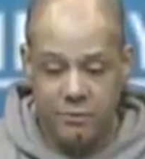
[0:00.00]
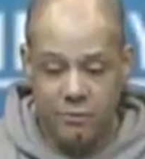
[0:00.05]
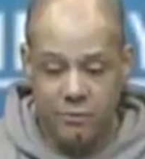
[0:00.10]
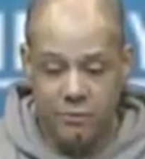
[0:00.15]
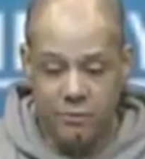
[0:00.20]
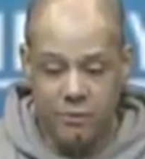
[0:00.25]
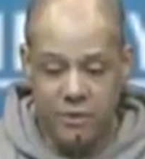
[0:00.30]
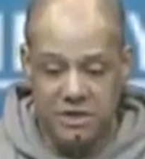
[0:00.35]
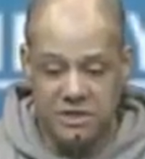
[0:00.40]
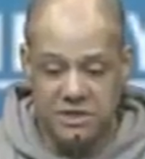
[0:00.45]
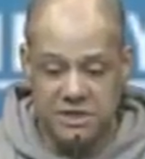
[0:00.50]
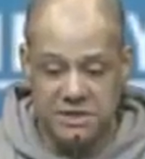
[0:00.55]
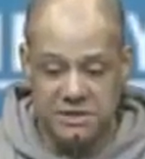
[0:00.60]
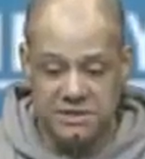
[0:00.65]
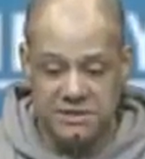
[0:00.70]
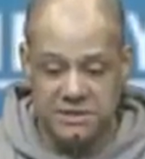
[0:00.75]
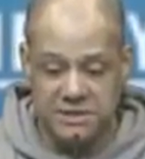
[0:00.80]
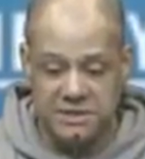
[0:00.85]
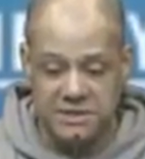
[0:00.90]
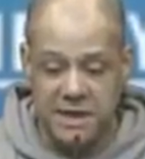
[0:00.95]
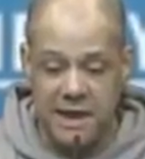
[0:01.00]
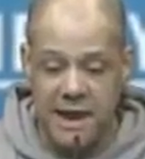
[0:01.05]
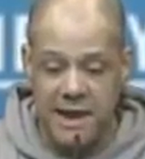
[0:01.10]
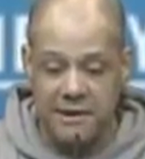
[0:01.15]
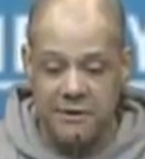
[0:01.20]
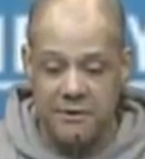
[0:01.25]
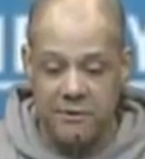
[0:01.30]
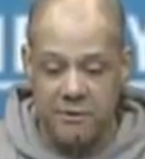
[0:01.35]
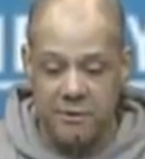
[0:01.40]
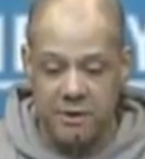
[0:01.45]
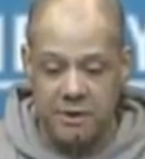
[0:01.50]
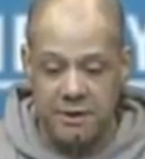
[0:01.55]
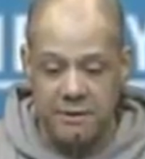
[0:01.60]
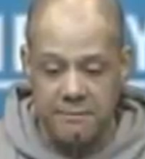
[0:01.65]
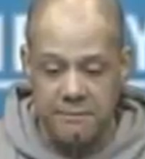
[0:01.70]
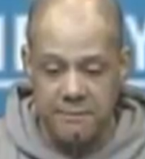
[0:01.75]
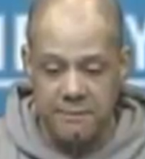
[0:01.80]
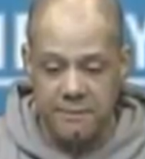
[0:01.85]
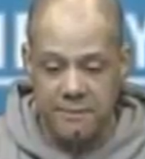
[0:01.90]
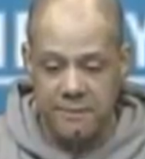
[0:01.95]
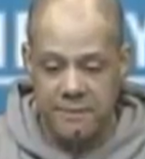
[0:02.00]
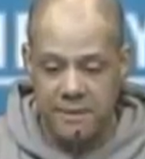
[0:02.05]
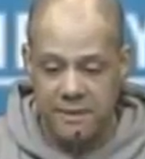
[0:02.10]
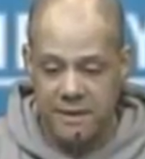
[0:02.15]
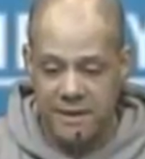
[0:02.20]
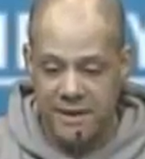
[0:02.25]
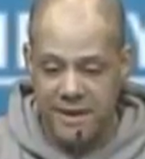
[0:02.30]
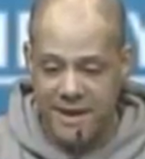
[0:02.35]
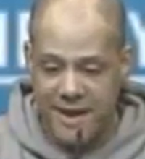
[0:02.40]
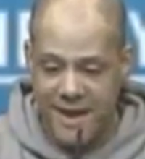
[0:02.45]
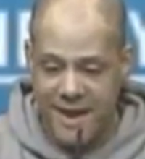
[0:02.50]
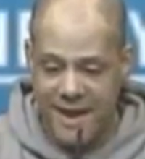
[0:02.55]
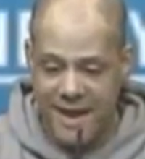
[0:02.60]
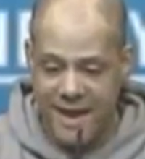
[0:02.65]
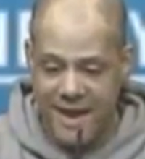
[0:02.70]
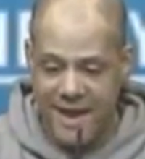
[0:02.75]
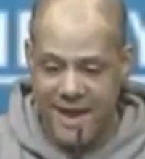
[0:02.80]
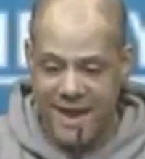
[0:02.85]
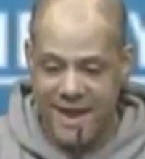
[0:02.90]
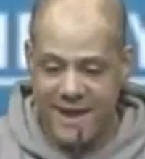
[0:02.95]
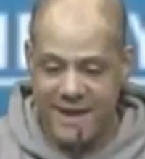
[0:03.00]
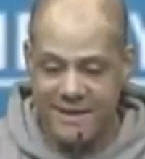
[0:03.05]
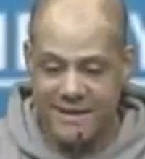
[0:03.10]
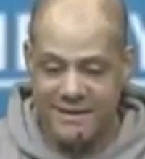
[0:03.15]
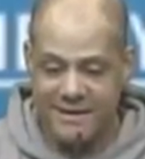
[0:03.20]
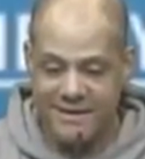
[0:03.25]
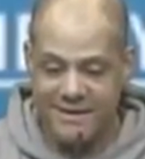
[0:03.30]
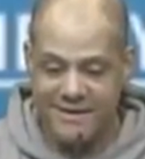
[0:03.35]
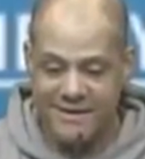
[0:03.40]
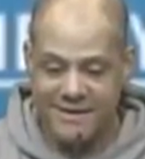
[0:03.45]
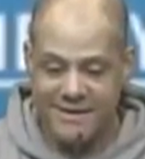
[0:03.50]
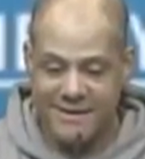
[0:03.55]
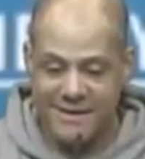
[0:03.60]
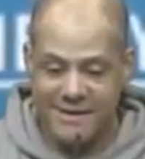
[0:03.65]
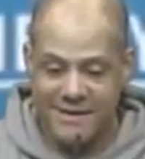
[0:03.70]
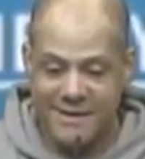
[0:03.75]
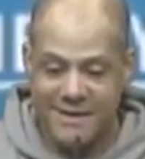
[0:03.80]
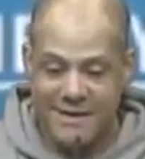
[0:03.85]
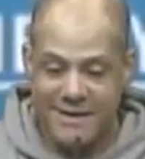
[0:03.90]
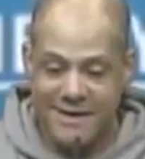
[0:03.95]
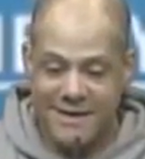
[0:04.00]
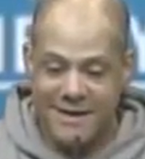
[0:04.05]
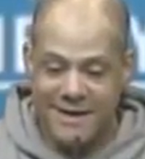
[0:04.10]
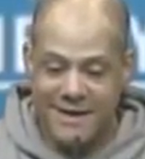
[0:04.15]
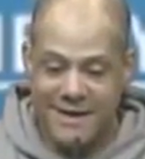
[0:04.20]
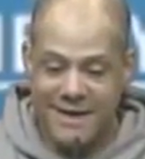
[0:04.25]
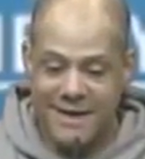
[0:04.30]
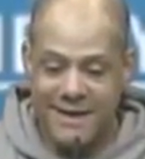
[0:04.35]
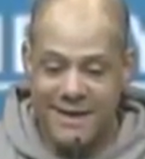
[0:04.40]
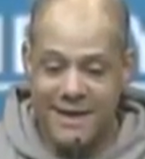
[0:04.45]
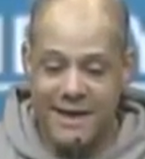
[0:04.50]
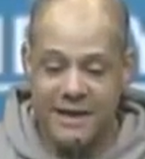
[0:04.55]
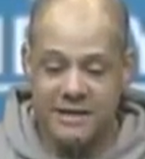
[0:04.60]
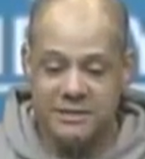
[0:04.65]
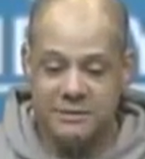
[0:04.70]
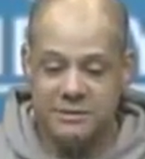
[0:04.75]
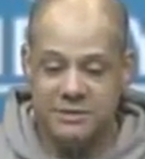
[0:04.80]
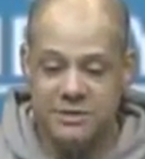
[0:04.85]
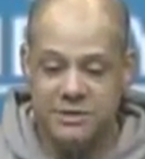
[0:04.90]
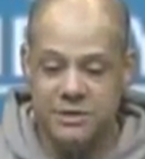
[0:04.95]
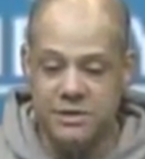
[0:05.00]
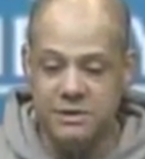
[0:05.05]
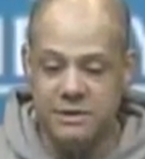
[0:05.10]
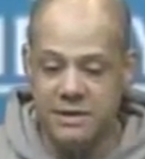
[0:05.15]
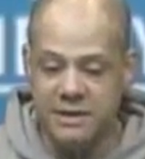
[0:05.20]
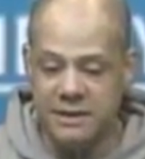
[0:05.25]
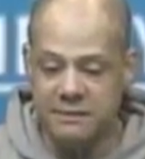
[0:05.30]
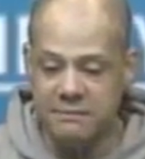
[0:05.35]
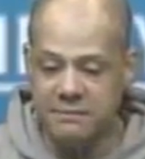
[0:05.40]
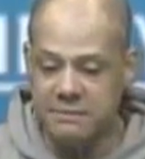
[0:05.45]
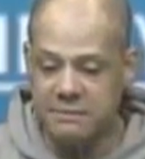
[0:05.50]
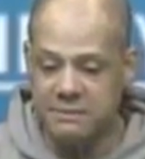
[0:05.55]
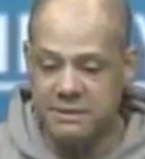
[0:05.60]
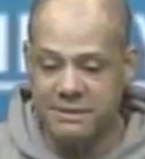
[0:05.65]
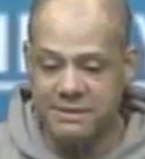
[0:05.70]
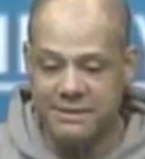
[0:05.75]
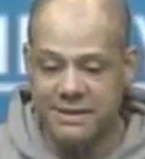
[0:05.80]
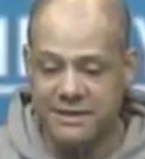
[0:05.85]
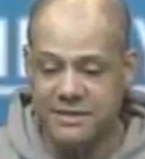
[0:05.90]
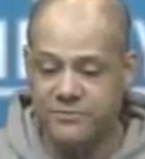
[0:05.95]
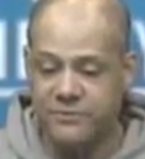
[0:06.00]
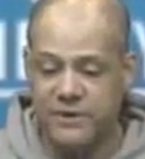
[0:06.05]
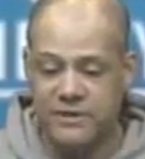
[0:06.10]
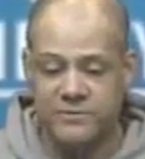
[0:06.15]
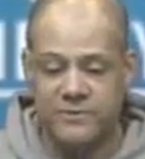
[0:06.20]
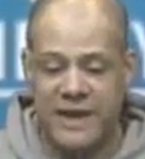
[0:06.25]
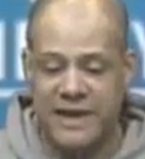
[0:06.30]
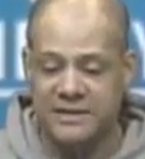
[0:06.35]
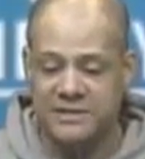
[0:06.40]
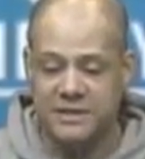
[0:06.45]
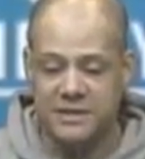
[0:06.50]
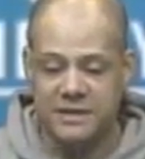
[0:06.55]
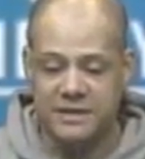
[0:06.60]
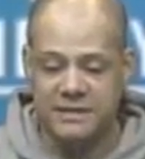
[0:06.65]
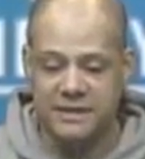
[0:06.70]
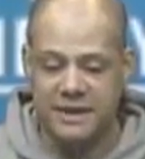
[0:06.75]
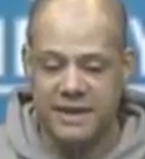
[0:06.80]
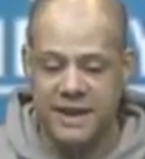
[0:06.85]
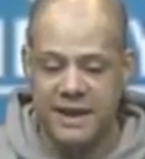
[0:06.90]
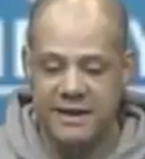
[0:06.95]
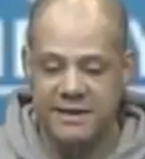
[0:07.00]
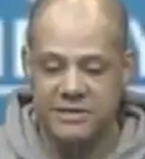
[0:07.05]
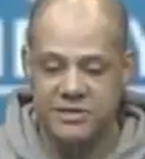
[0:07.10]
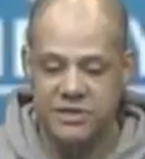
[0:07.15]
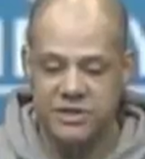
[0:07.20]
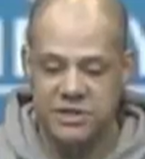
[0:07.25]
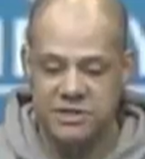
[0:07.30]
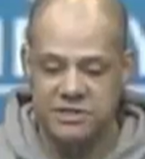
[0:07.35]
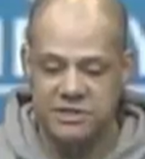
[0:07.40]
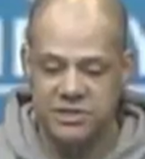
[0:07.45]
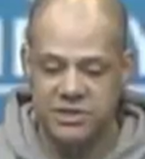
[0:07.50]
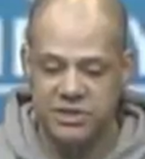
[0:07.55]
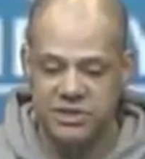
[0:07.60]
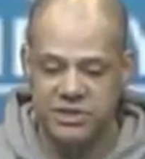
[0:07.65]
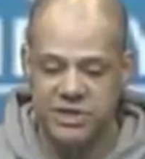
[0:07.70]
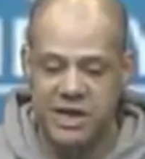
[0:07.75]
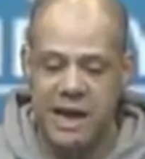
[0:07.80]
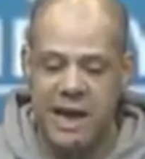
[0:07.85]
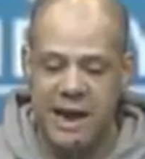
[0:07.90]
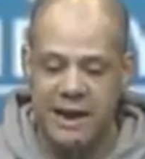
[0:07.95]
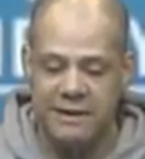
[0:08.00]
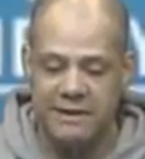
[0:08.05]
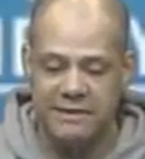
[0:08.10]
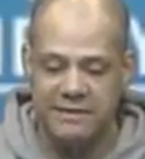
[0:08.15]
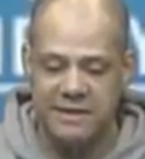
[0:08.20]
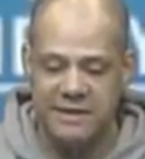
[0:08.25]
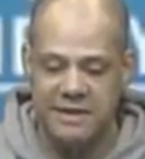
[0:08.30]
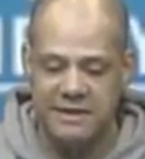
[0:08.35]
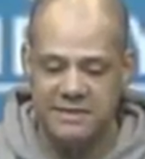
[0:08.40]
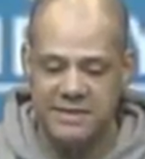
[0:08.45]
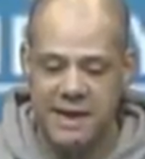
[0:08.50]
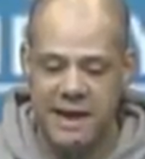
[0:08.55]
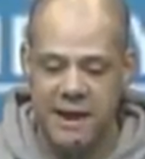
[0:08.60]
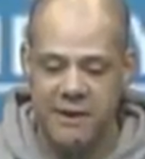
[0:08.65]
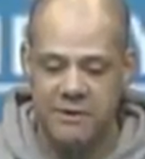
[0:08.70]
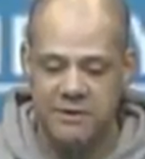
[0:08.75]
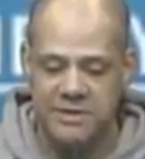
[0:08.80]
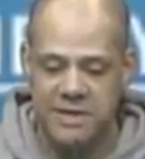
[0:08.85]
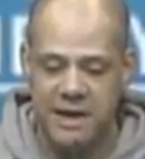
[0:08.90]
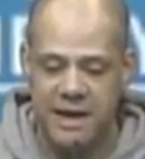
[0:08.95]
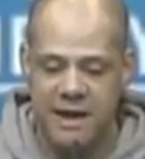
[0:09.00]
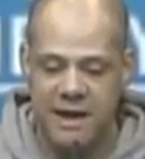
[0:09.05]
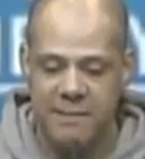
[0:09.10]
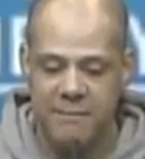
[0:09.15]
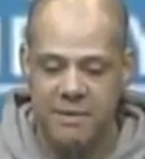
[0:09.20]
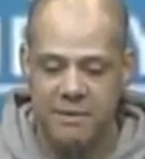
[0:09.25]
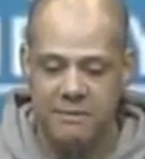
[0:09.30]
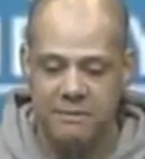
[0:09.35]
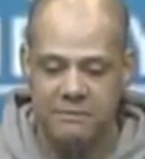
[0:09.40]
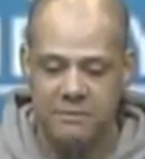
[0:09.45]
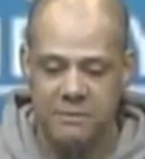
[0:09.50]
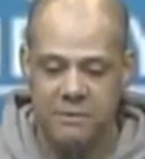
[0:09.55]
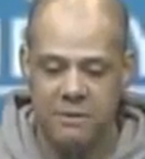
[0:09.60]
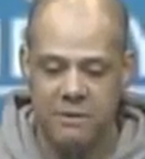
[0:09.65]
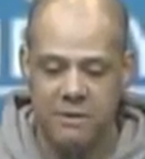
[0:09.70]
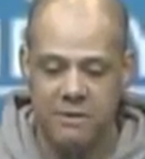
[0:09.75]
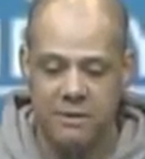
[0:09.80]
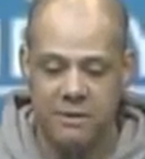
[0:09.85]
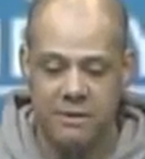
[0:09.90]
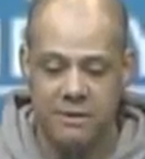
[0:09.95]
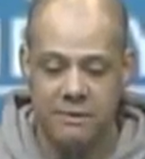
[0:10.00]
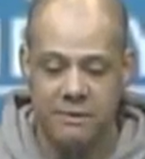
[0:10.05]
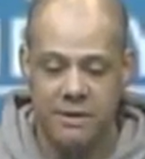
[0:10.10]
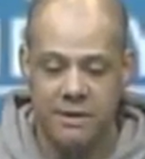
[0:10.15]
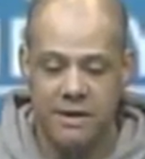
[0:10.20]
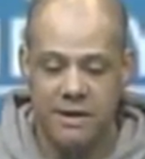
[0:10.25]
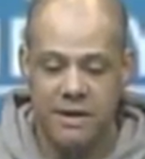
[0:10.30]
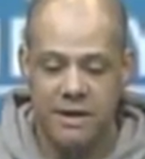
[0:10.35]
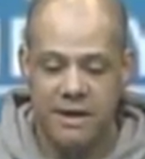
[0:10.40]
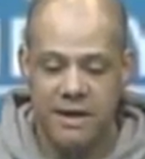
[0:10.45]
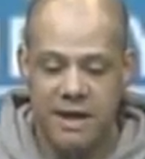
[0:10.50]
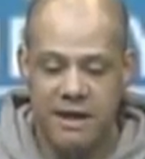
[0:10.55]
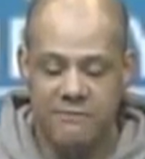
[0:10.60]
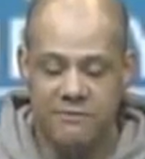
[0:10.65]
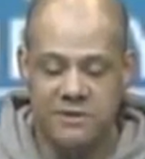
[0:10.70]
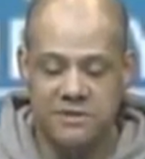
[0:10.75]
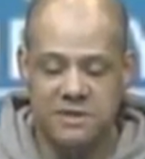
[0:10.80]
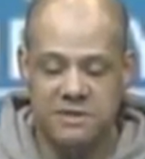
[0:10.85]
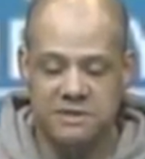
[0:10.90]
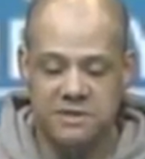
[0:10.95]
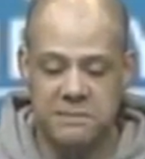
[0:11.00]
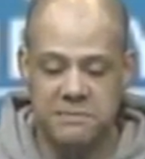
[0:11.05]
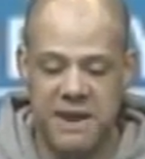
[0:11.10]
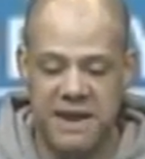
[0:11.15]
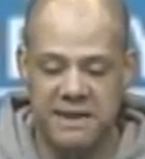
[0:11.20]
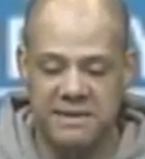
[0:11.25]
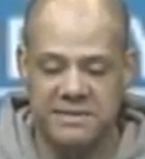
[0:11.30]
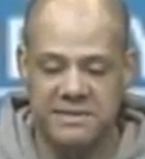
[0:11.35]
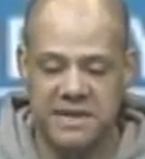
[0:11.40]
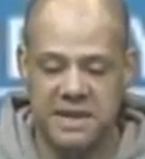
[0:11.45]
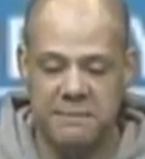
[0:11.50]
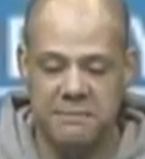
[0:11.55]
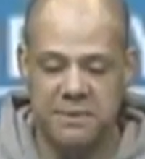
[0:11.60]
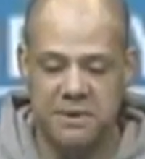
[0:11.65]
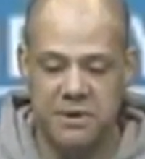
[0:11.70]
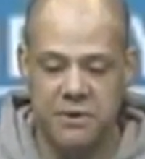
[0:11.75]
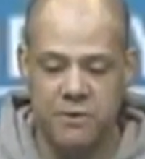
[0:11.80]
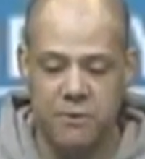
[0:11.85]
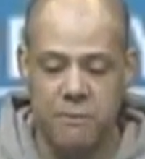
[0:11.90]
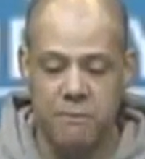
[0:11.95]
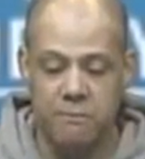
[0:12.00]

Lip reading: which is Todd Gurley. And he has, let's face facts, the kid has just shined the entire time ever since he made his debut